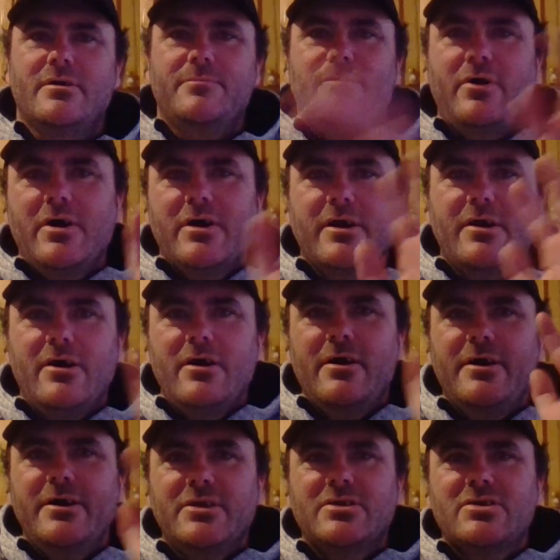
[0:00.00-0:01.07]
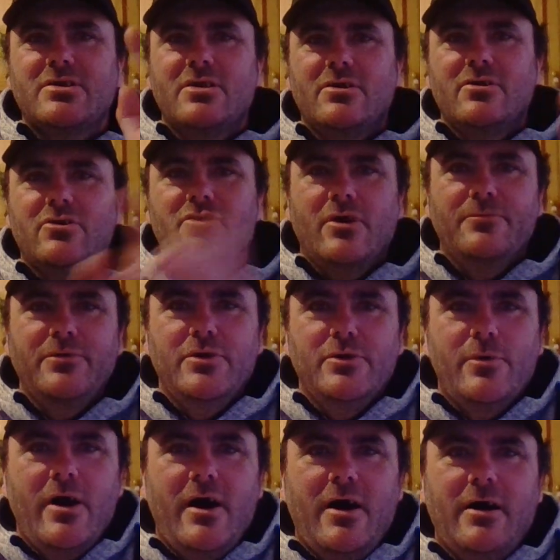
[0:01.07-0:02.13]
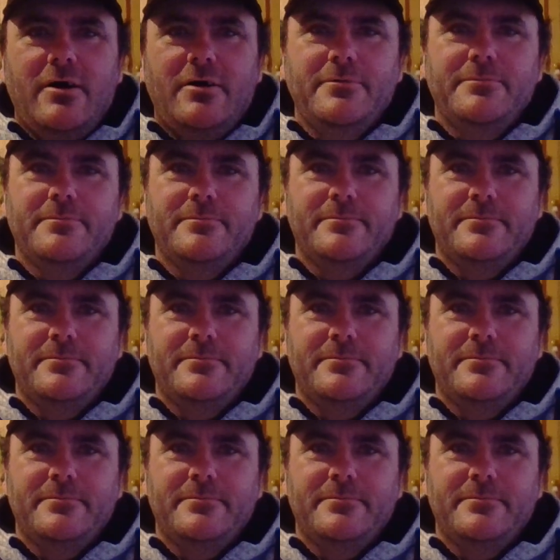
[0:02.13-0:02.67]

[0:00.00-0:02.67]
Bye guys, love you all.